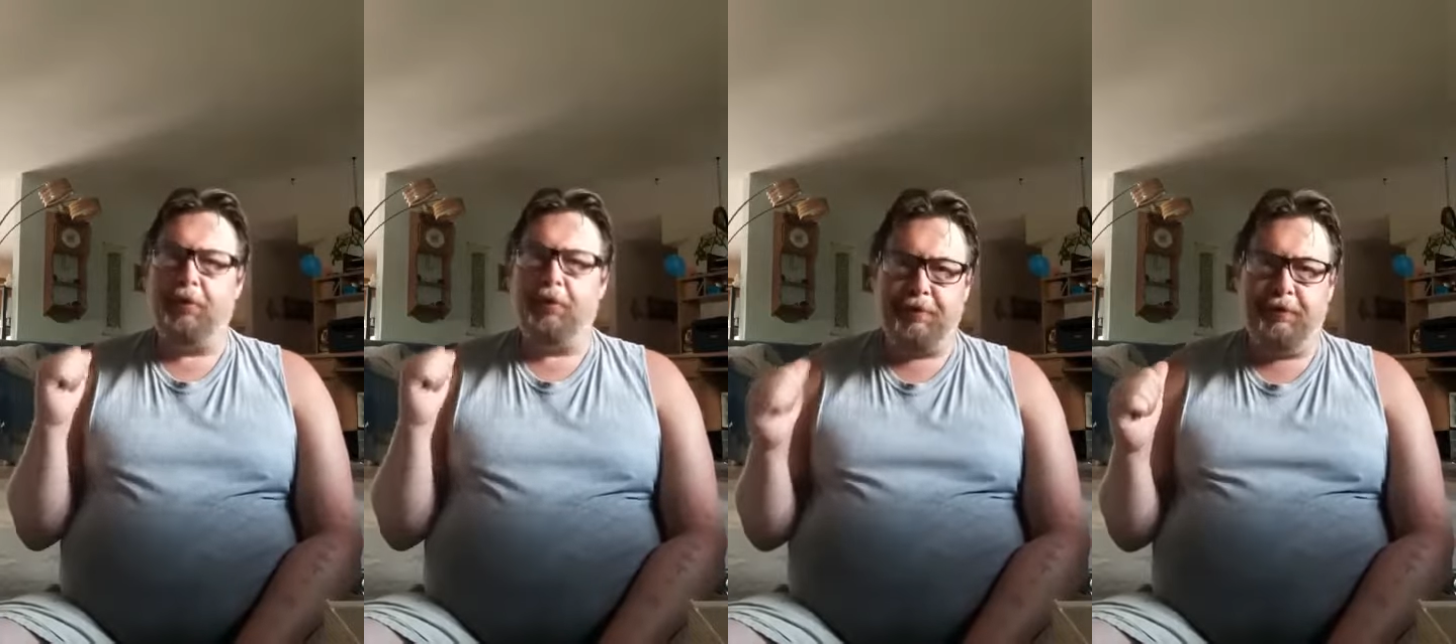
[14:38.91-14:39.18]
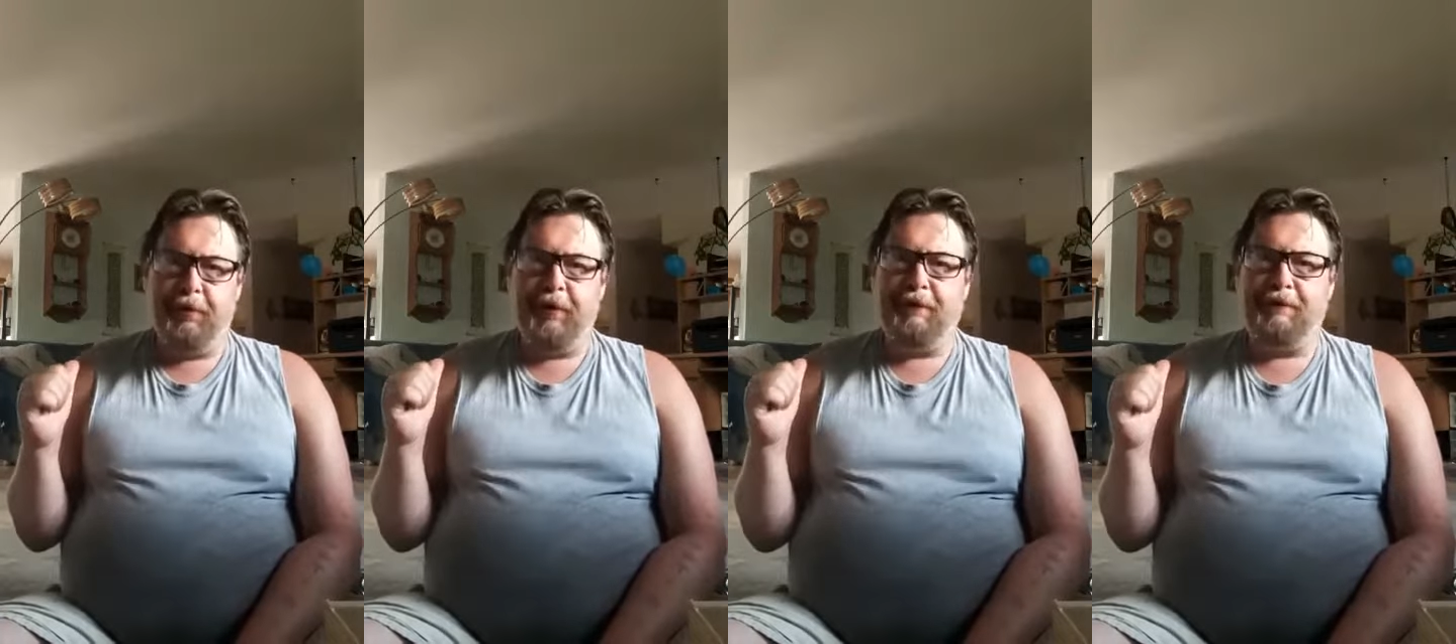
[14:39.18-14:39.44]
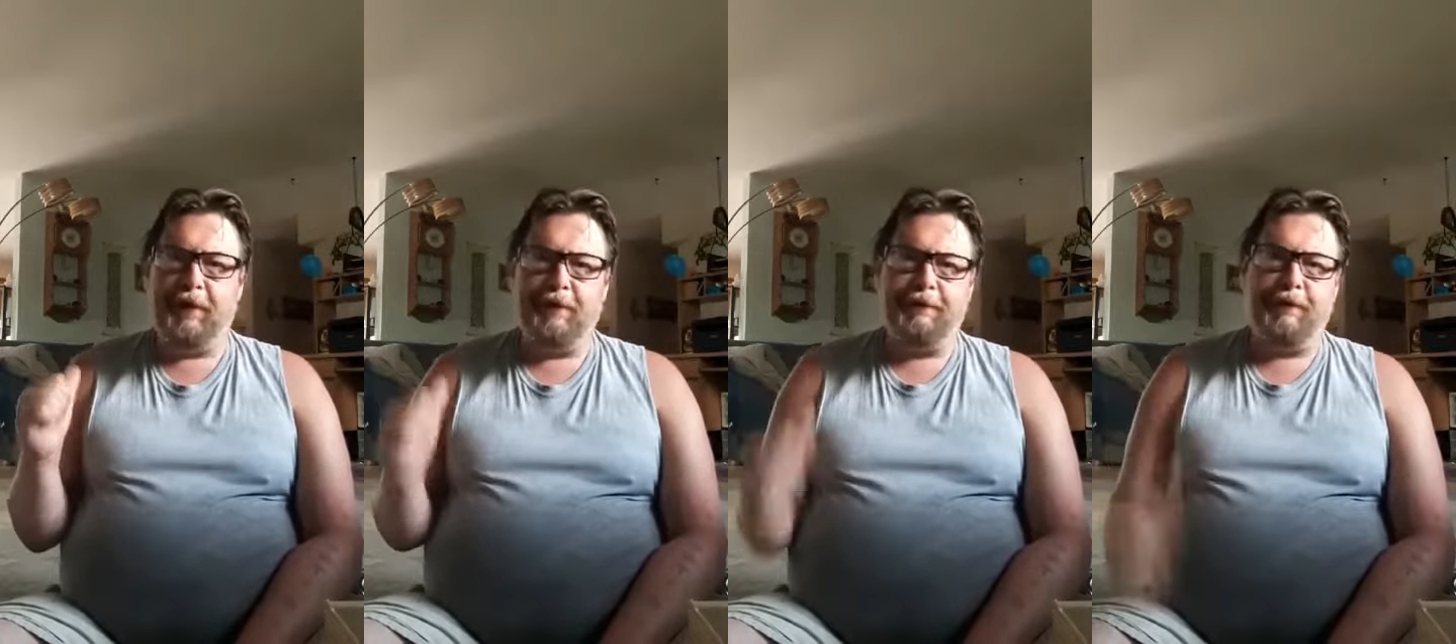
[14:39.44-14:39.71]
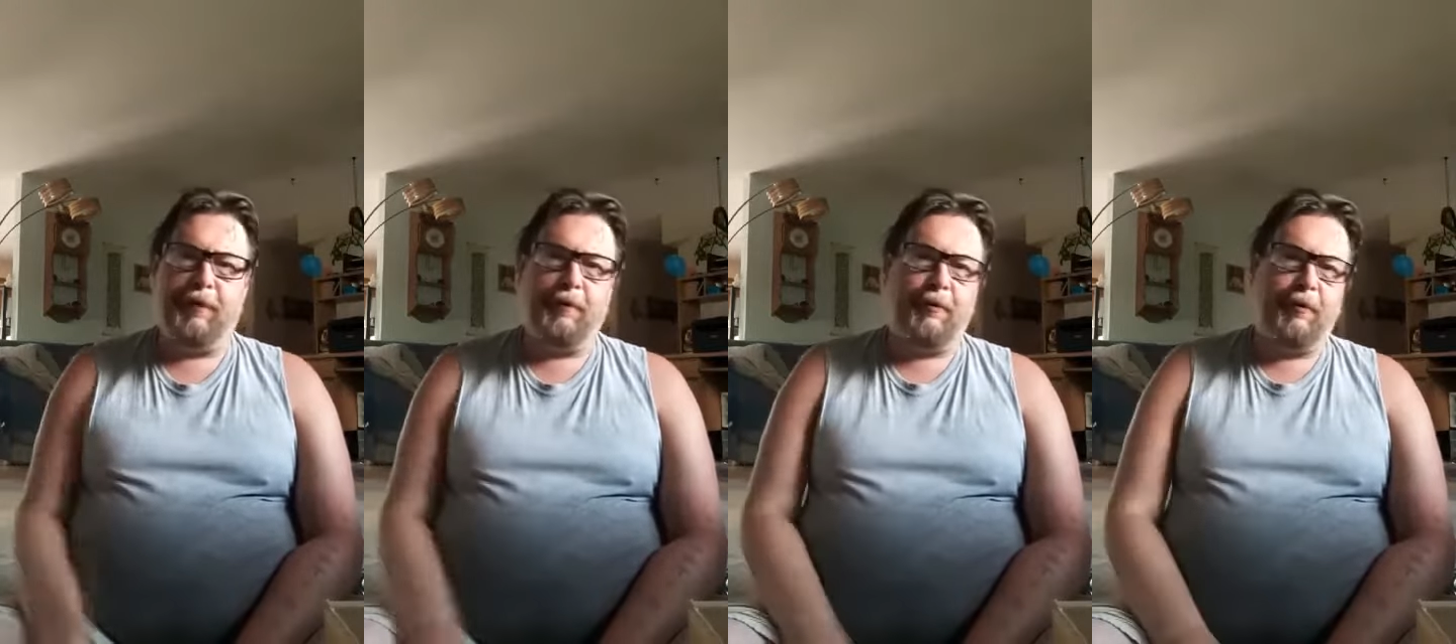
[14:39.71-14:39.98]
3 feet
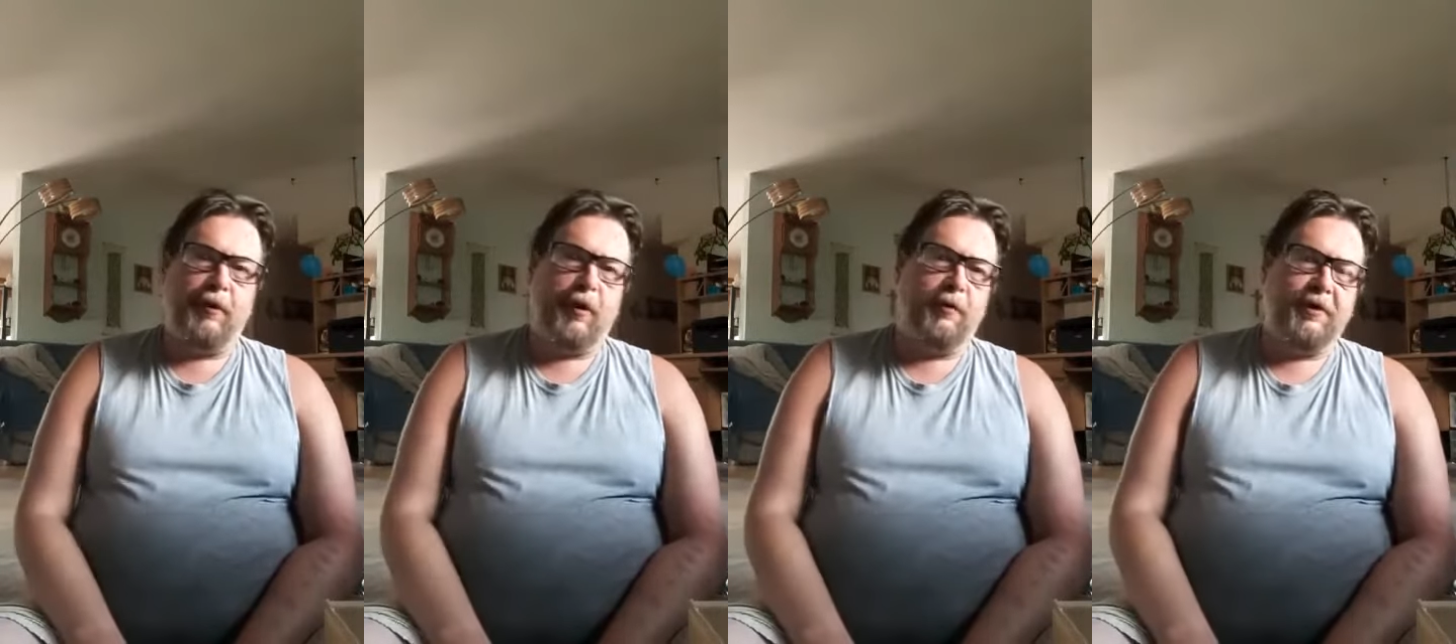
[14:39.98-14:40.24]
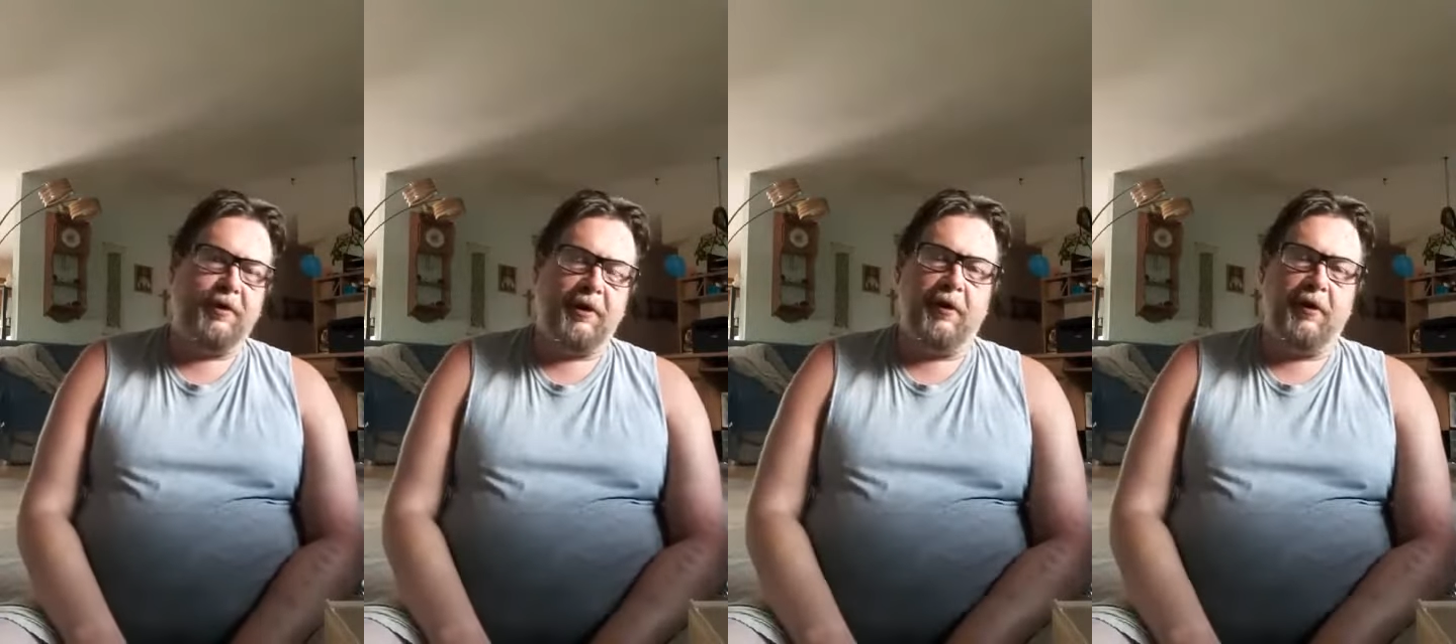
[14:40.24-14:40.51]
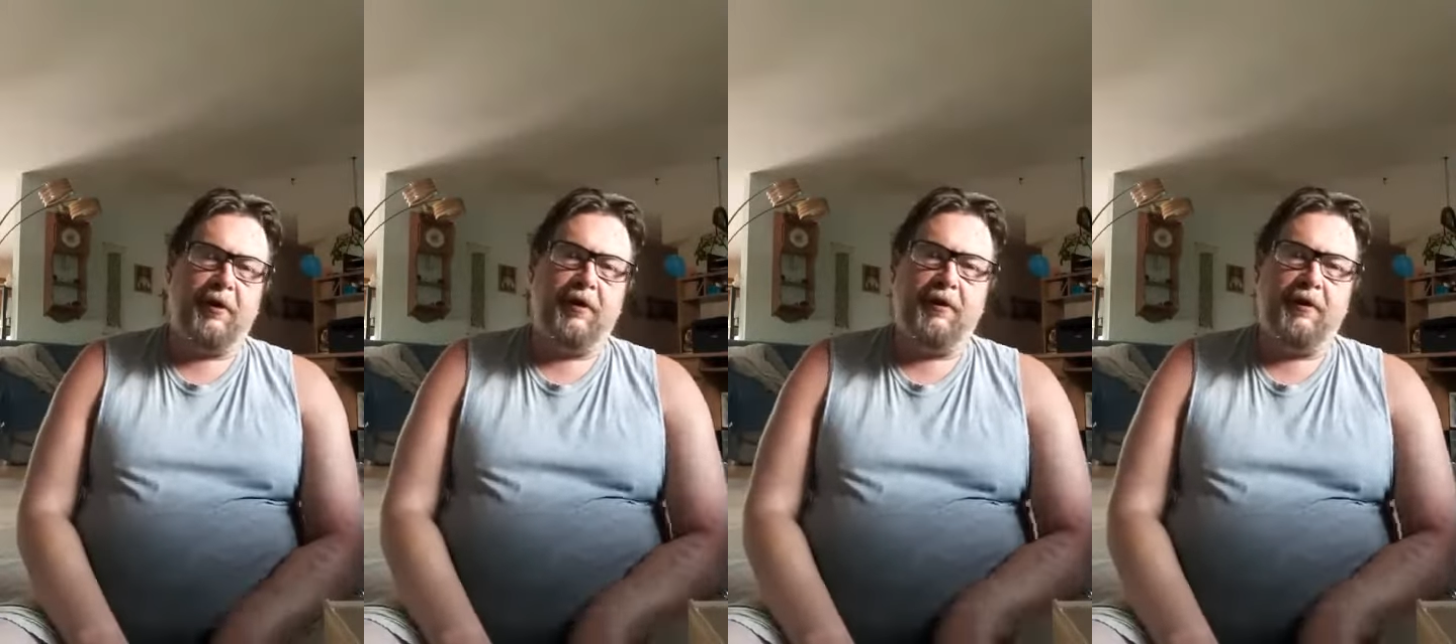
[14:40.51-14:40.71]
from around here,